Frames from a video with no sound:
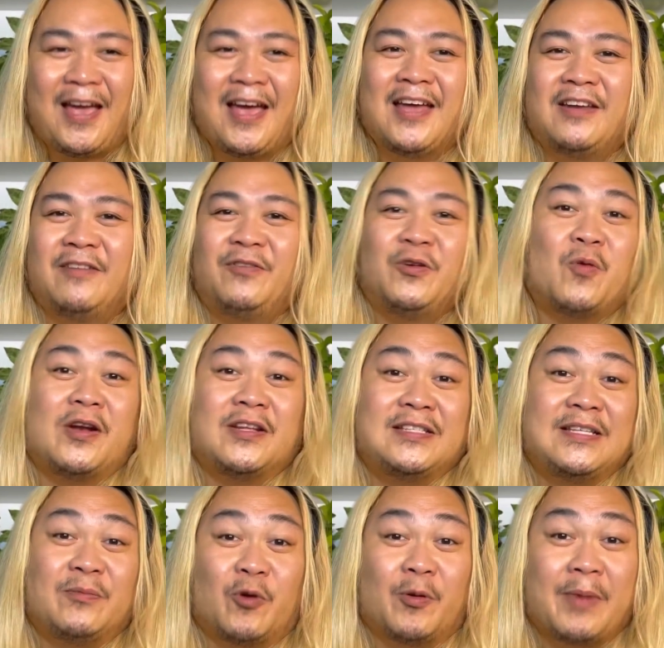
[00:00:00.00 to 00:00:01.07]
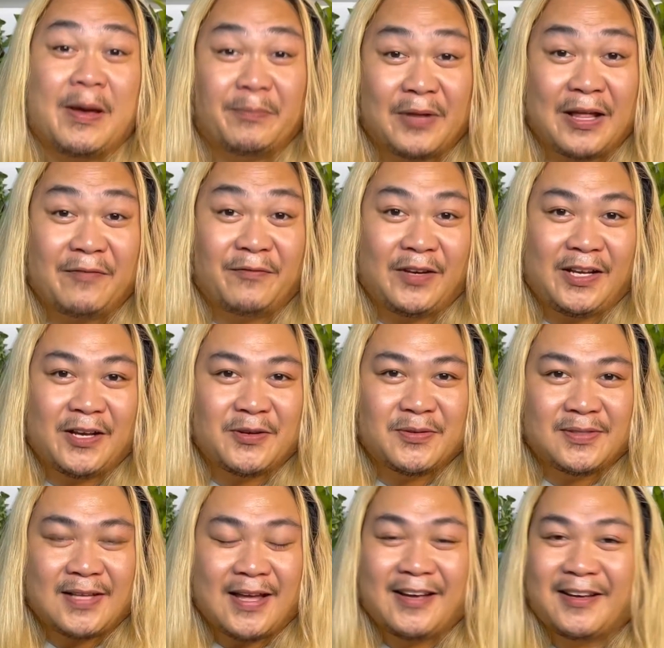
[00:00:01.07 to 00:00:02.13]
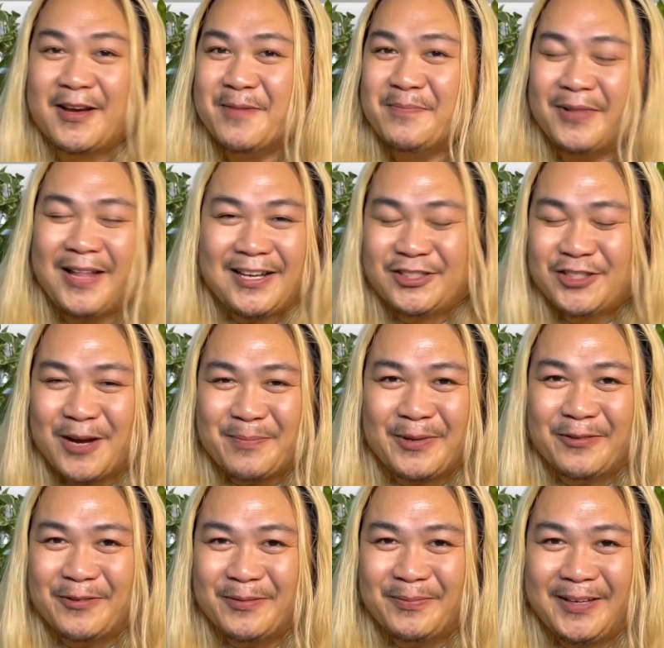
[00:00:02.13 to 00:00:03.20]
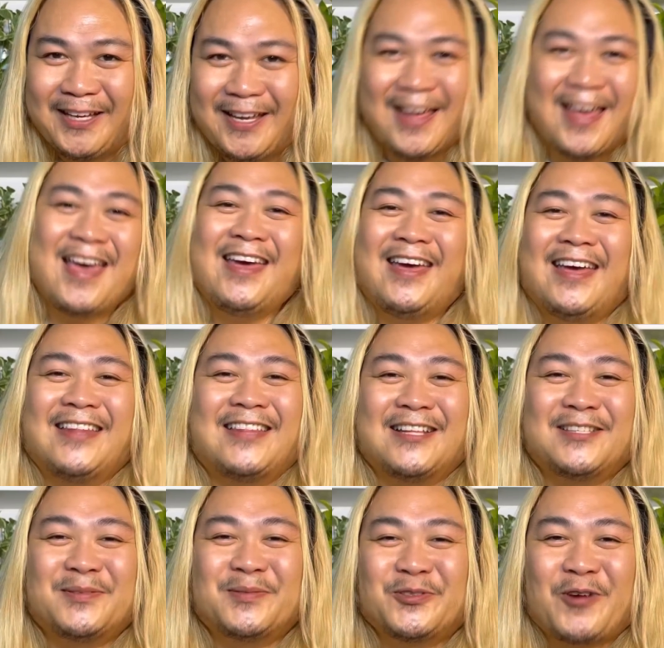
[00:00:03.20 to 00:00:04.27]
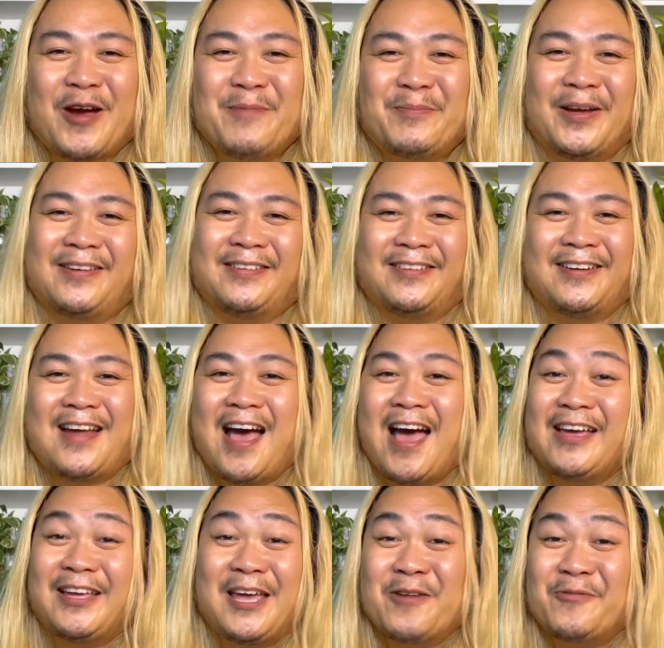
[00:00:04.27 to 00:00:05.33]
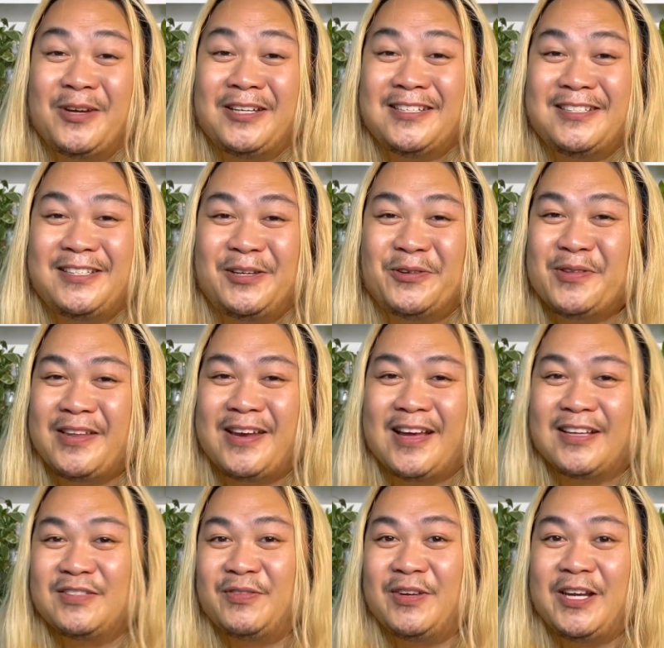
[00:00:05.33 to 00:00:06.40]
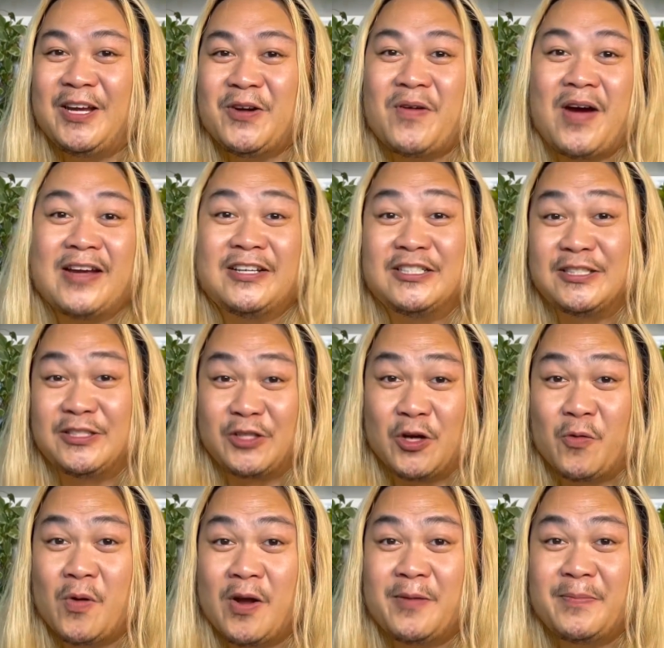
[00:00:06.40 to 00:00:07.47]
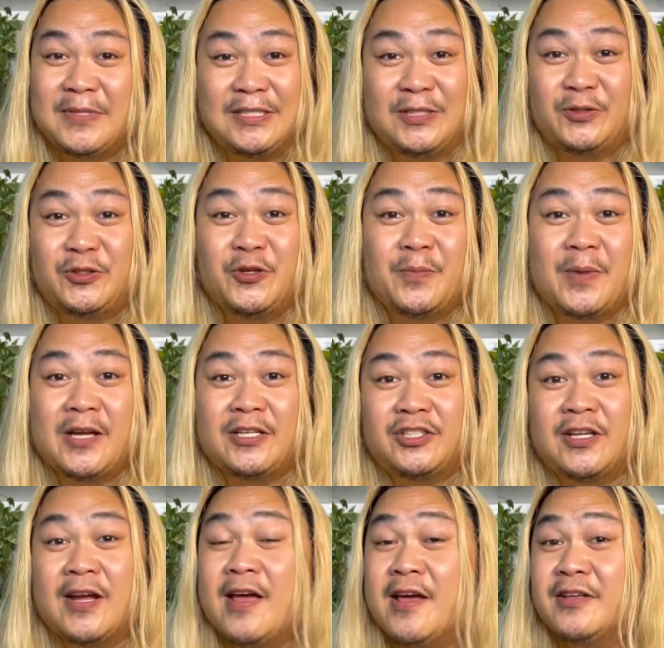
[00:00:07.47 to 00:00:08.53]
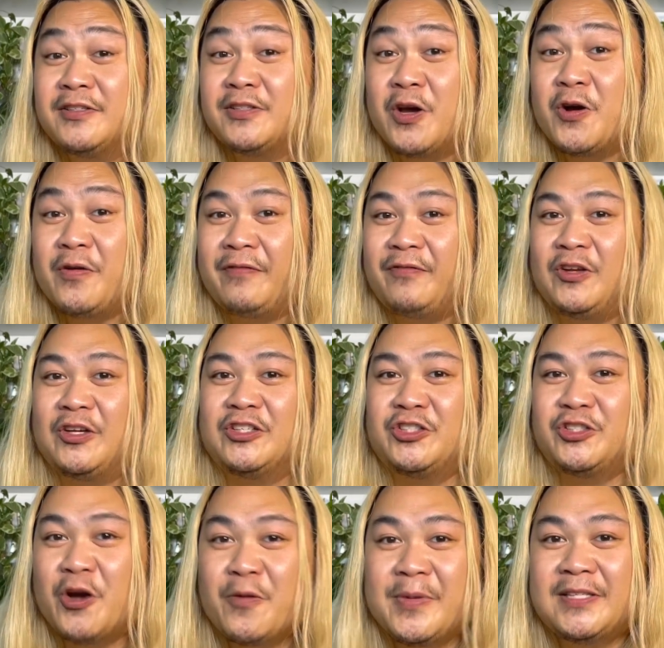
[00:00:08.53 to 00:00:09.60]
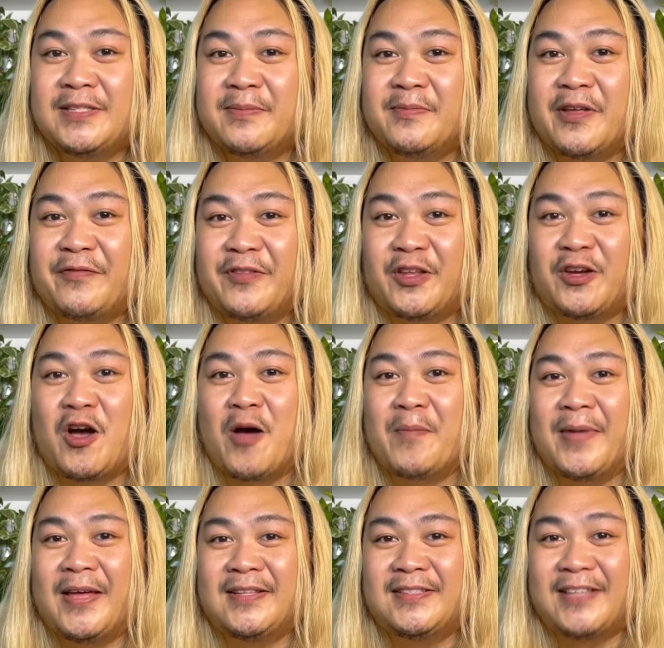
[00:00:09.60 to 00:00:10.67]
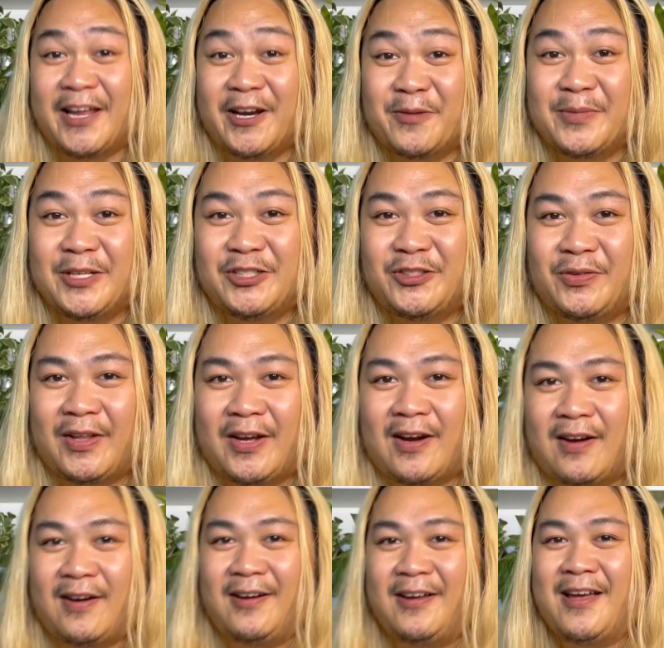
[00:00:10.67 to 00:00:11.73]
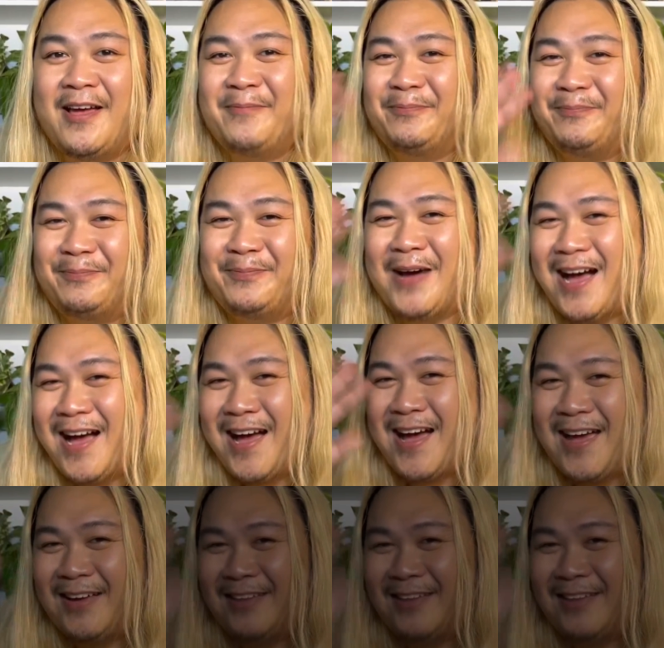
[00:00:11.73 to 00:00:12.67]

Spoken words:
And if you want to see more of my plant videos, come plant shopping with me. Hit that subscribe button. I can't wait to see you in the next video. I just don't want to miss you too much. So if you could show me some love in the comments, and I'll meet you there. Bye!